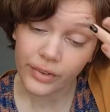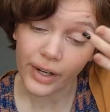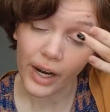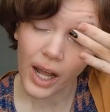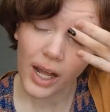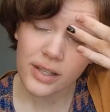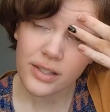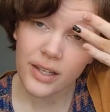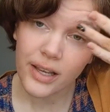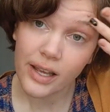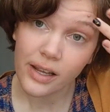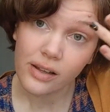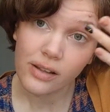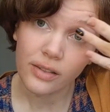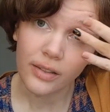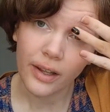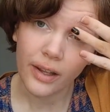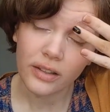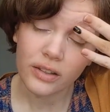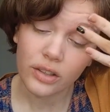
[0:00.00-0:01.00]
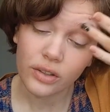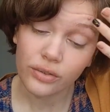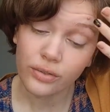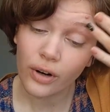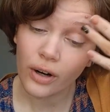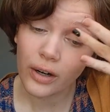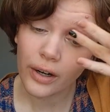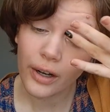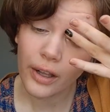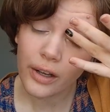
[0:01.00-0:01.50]
not taken that so
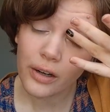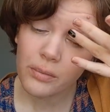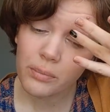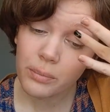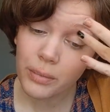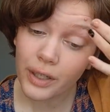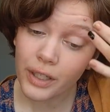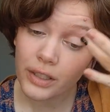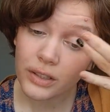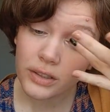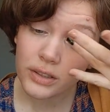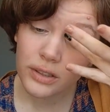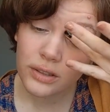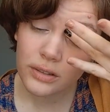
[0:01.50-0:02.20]
far in, but